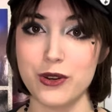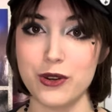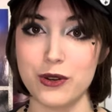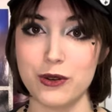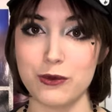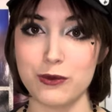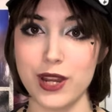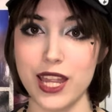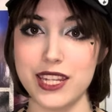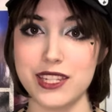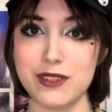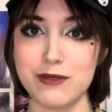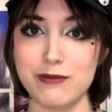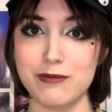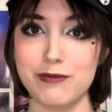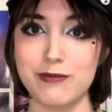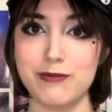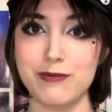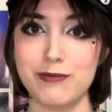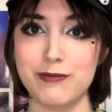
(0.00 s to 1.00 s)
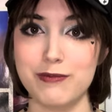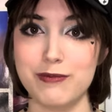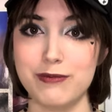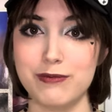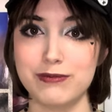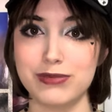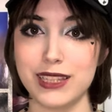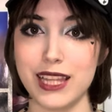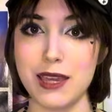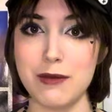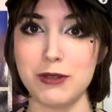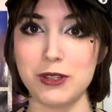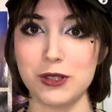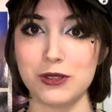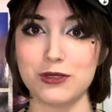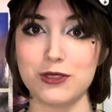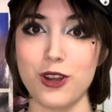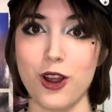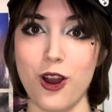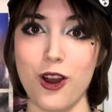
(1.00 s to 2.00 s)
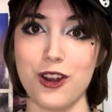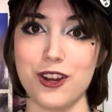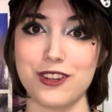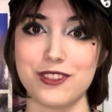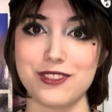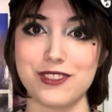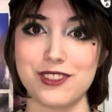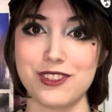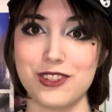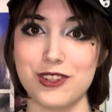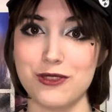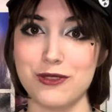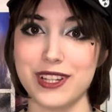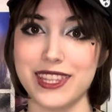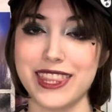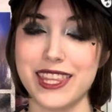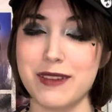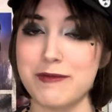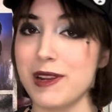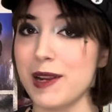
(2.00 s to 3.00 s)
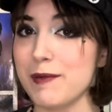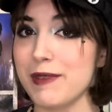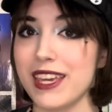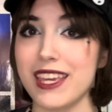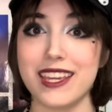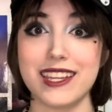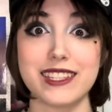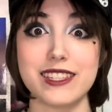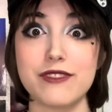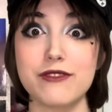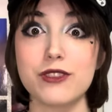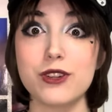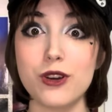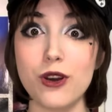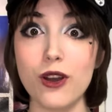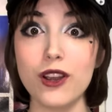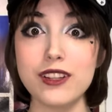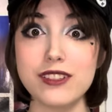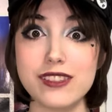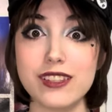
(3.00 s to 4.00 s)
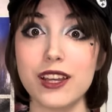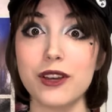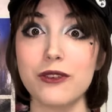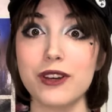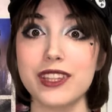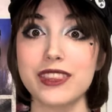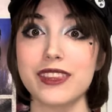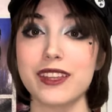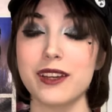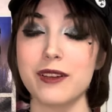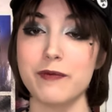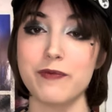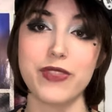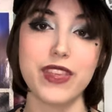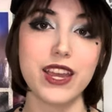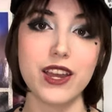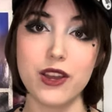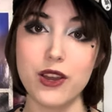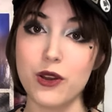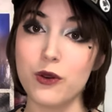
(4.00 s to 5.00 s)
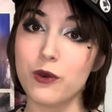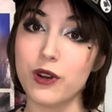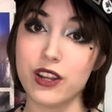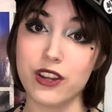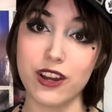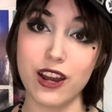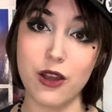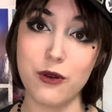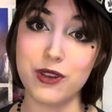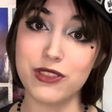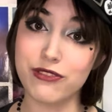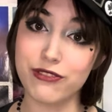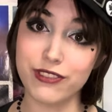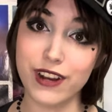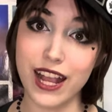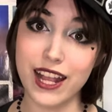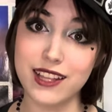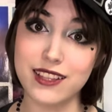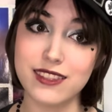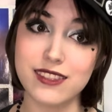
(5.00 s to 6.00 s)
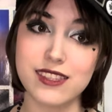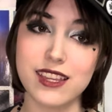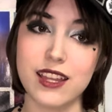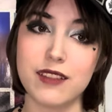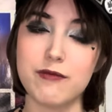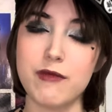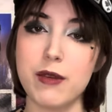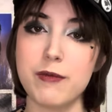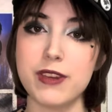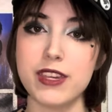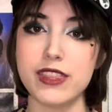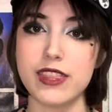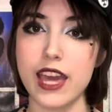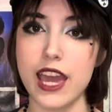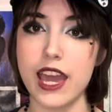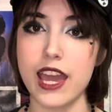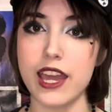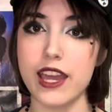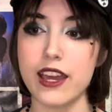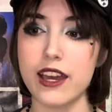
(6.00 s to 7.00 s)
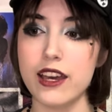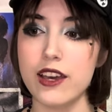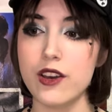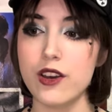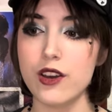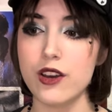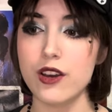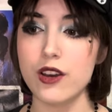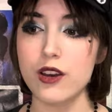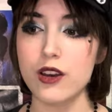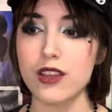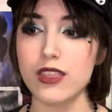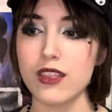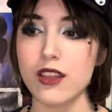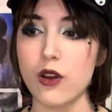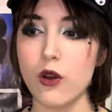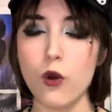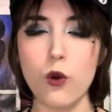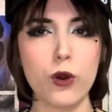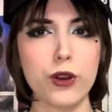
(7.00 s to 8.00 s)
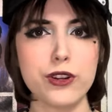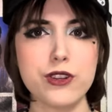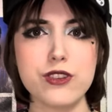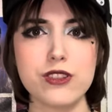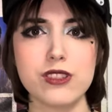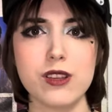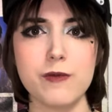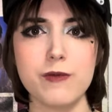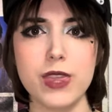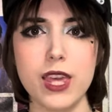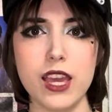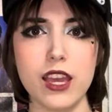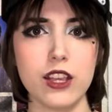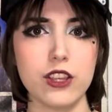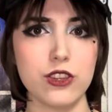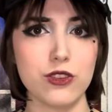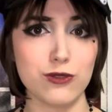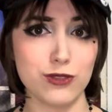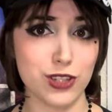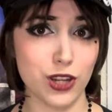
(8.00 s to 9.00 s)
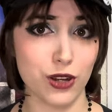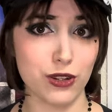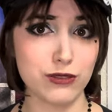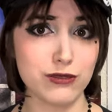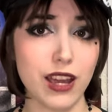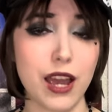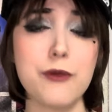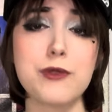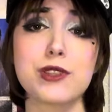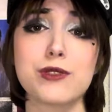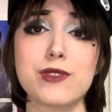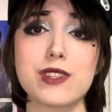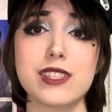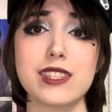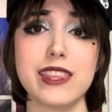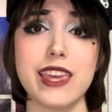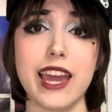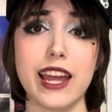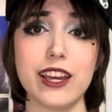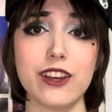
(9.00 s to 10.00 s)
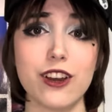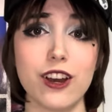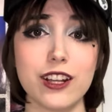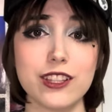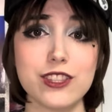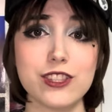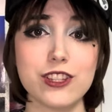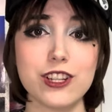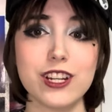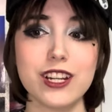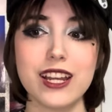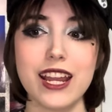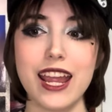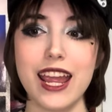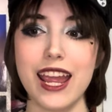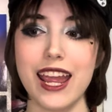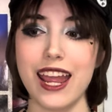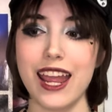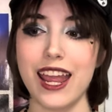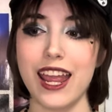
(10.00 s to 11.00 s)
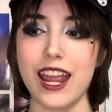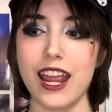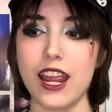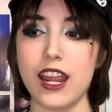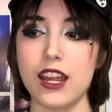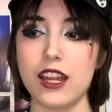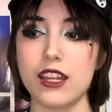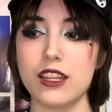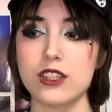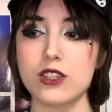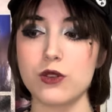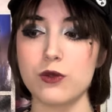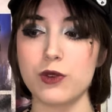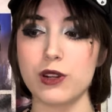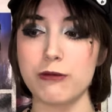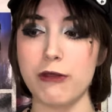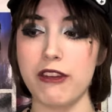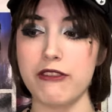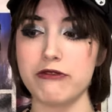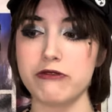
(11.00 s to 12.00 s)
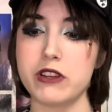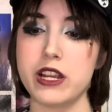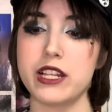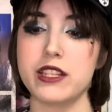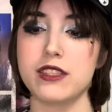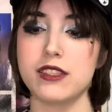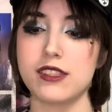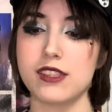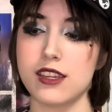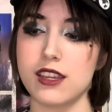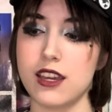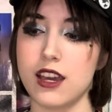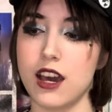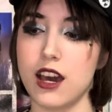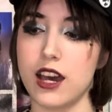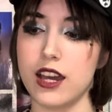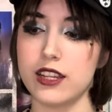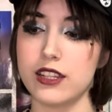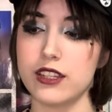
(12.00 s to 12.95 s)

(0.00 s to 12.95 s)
random playbill cards. Do you want them? And I'm like, yes, of course I want them. When you're out with friends and maybe they order something and you don't. I was recently at a concert and one of my friends got